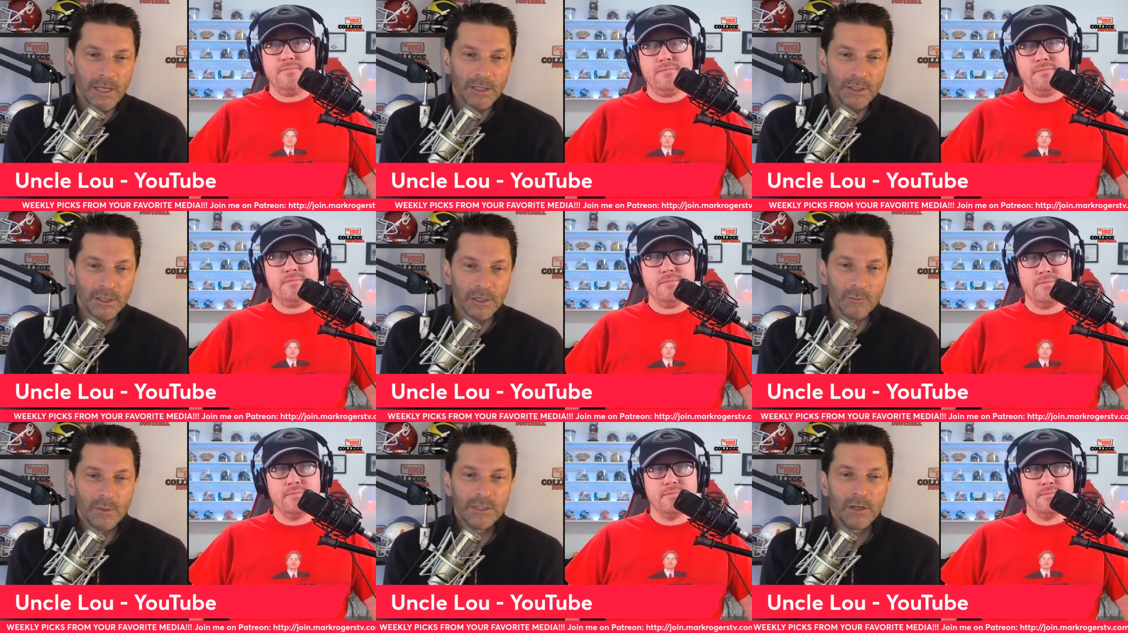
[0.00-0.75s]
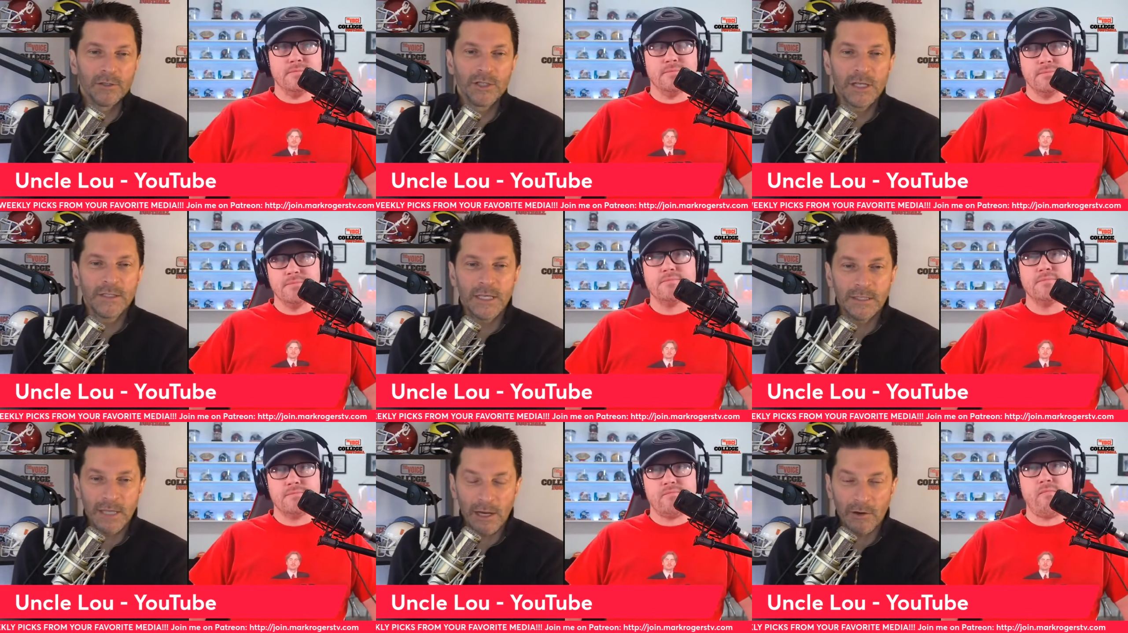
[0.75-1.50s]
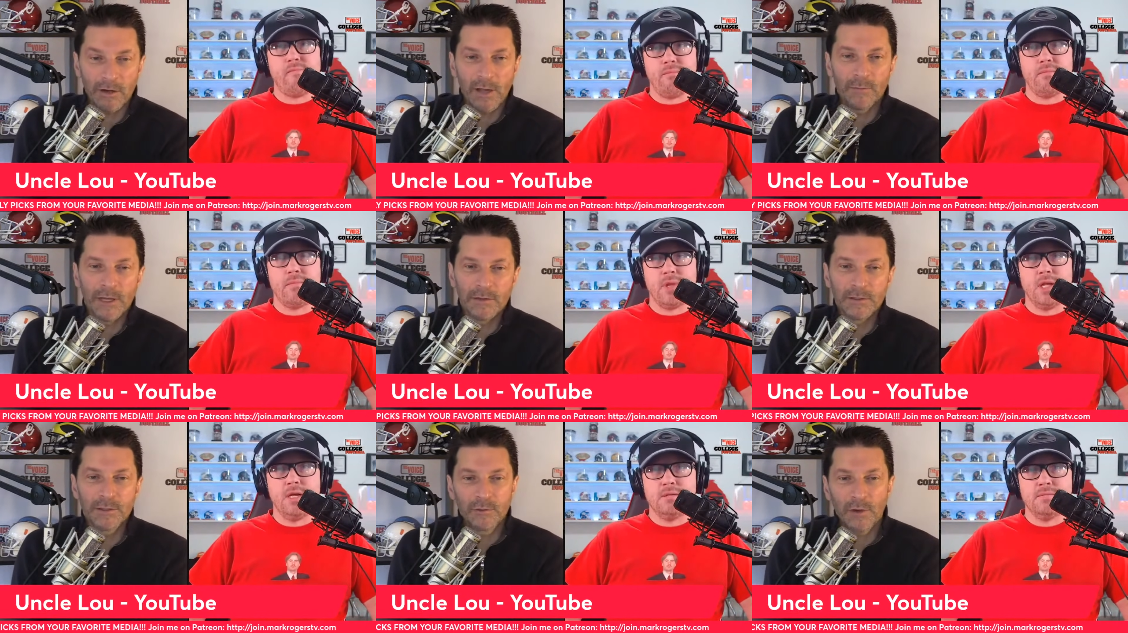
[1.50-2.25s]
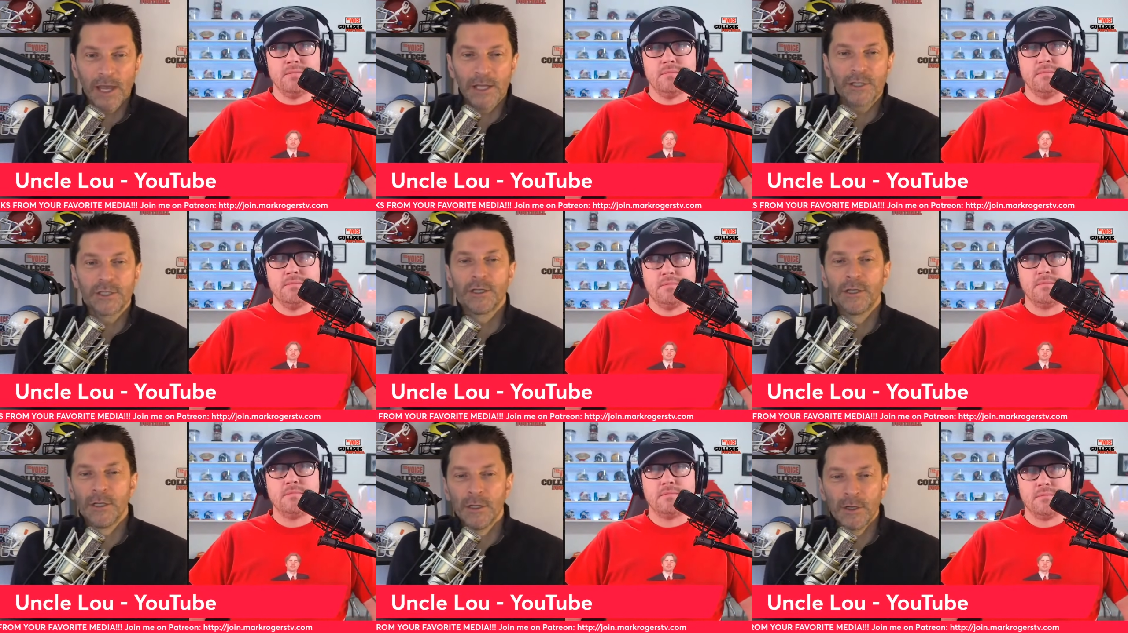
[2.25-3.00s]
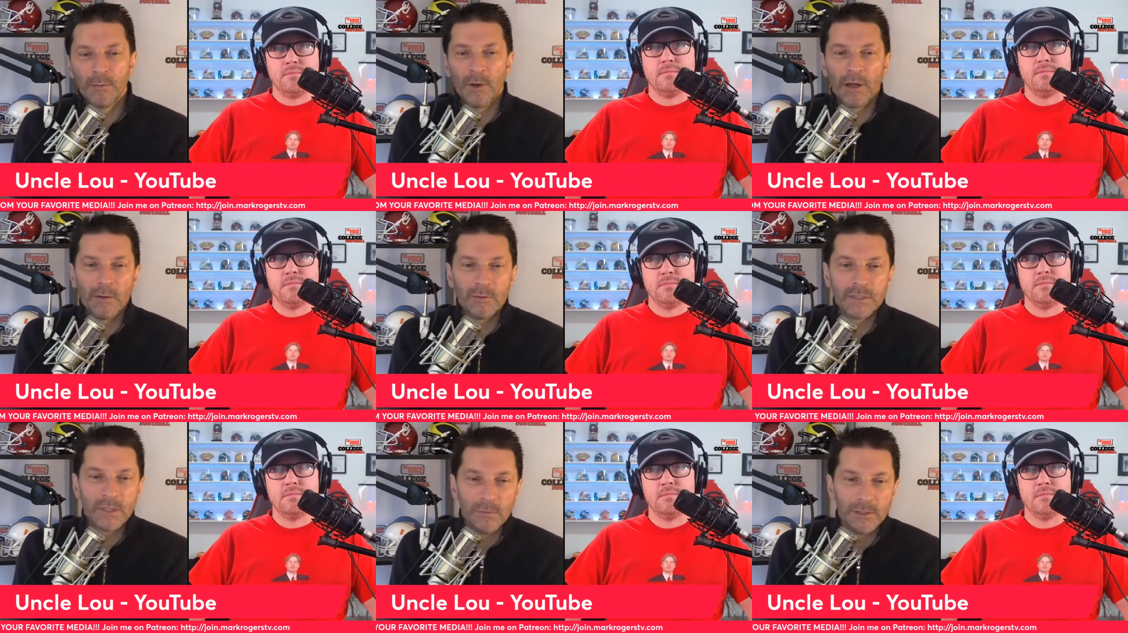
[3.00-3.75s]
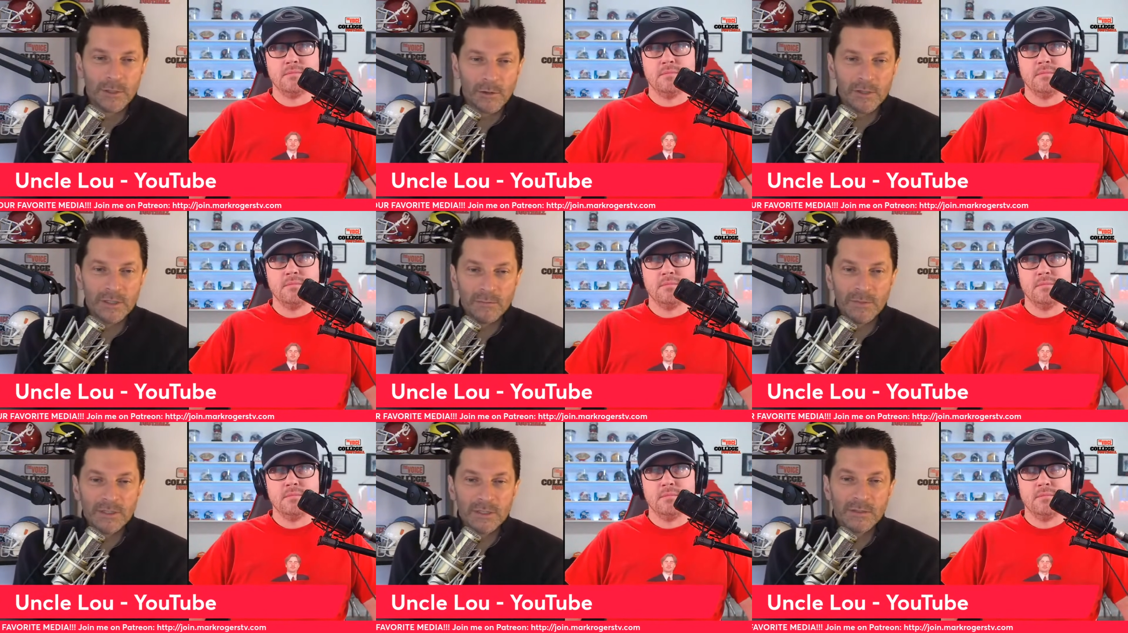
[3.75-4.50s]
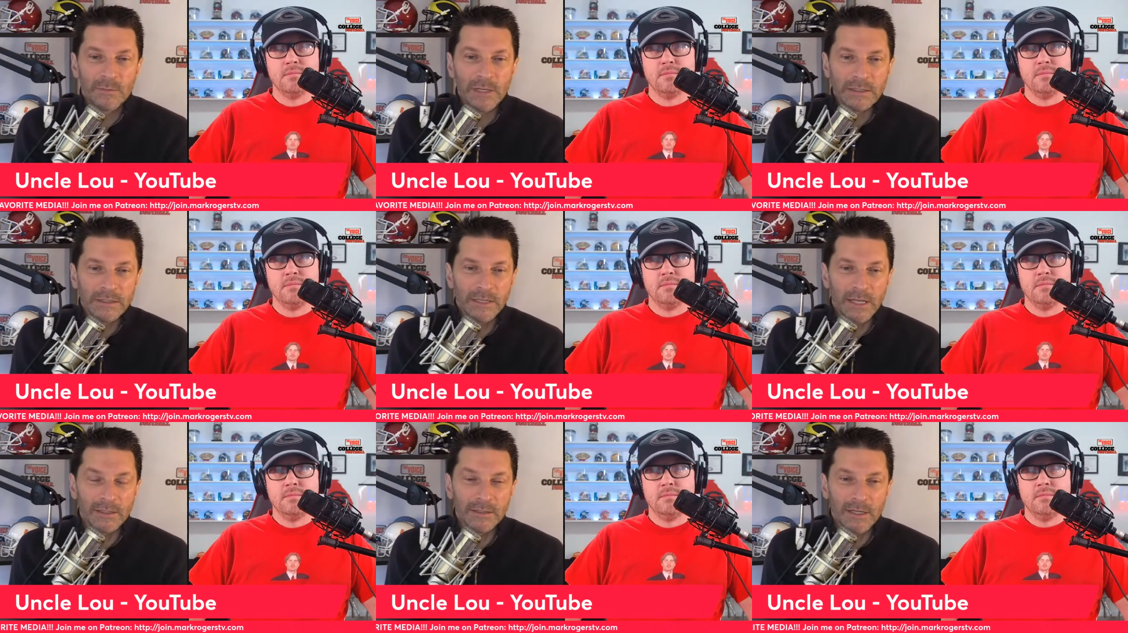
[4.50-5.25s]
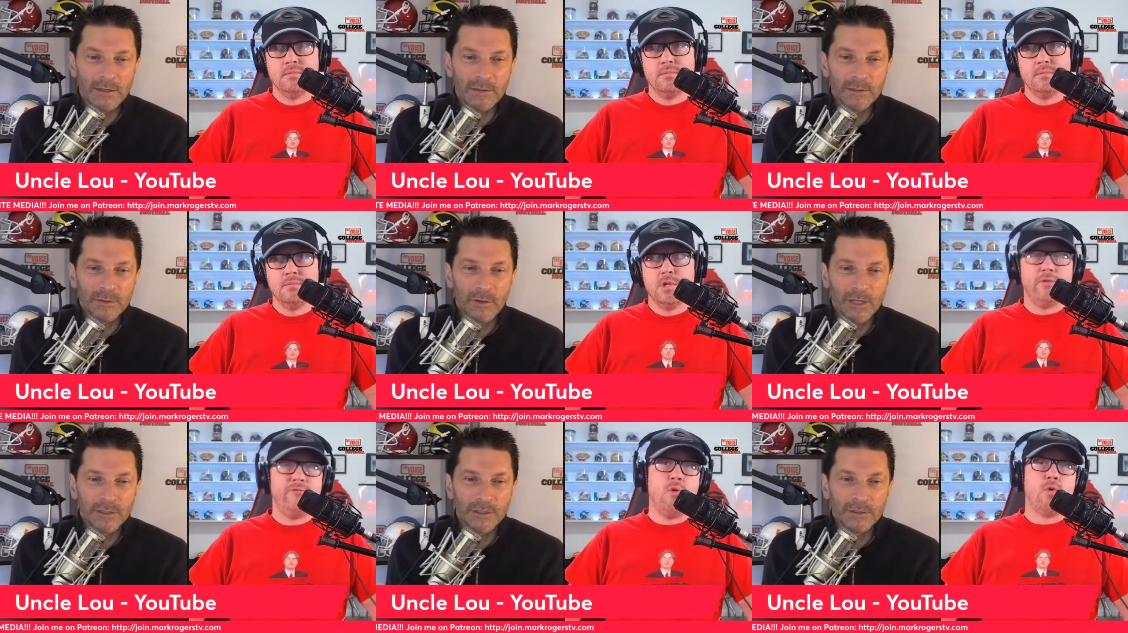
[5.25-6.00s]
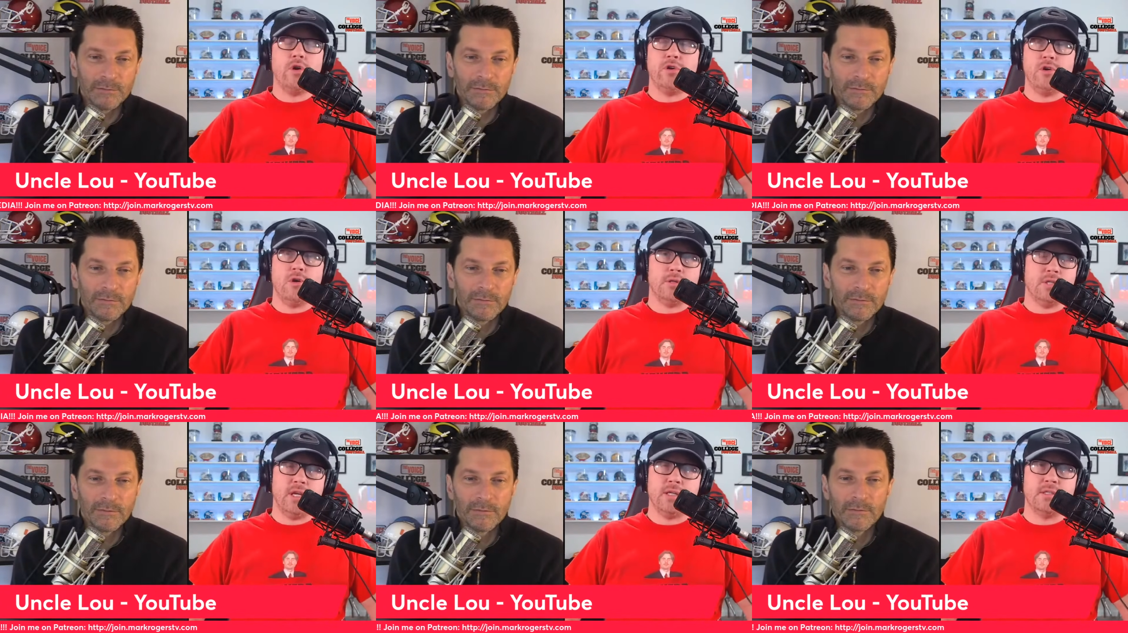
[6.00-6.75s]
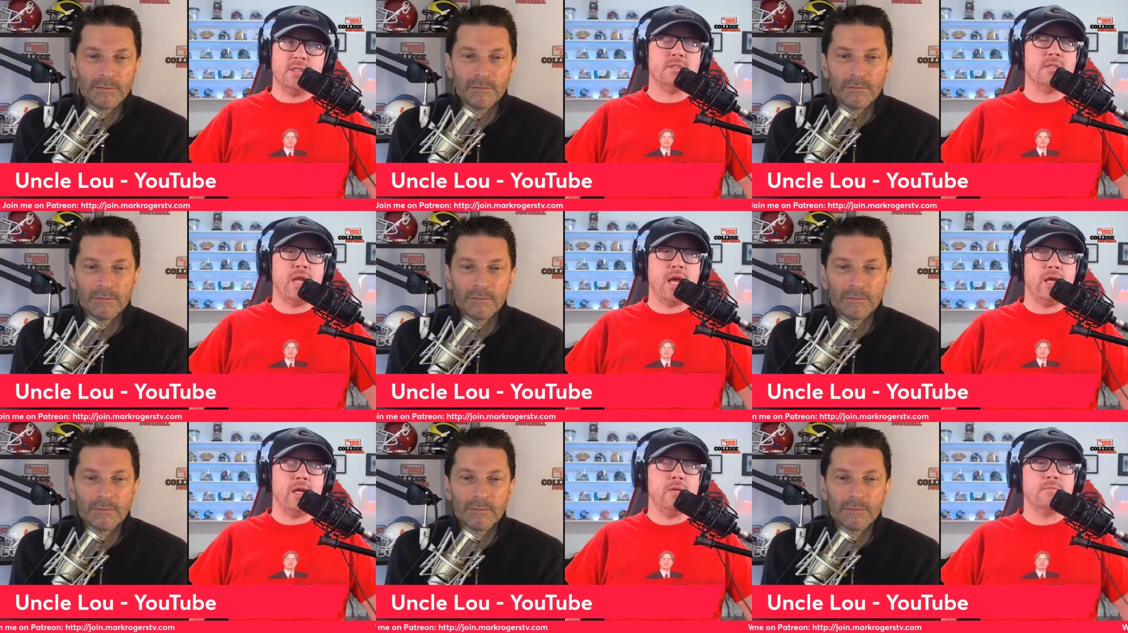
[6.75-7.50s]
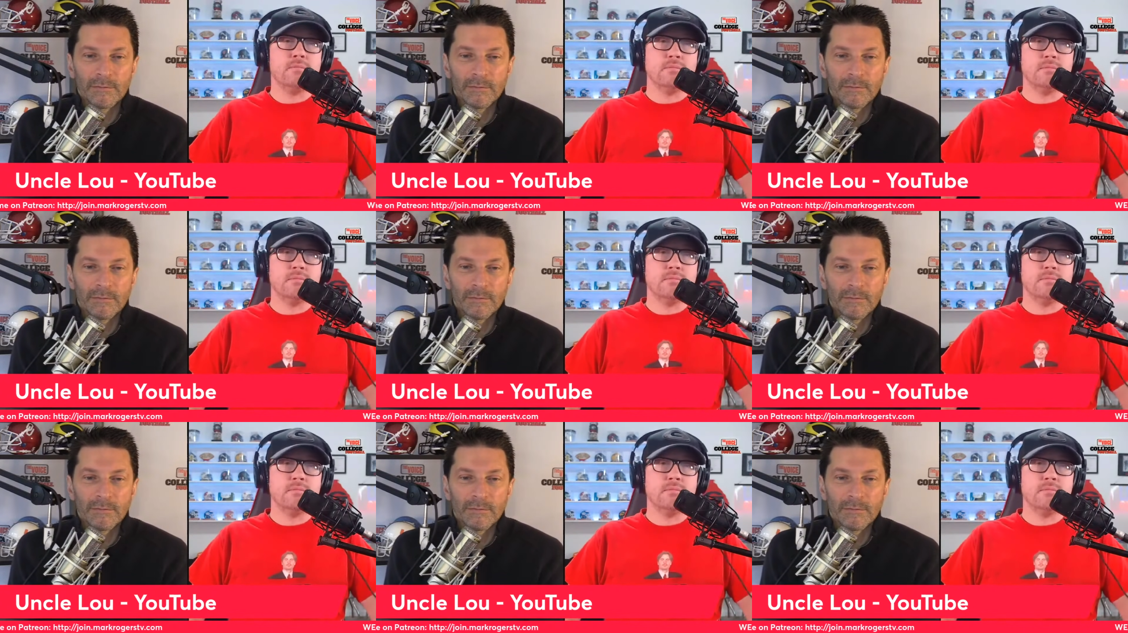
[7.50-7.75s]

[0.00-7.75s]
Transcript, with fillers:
Speaker 1: last year. We saw J T tear it up down the stretch, but it was the Missouris and Mississippi States down the stretch.
Speaker 2: Well, four hundred yards against Cincinnati.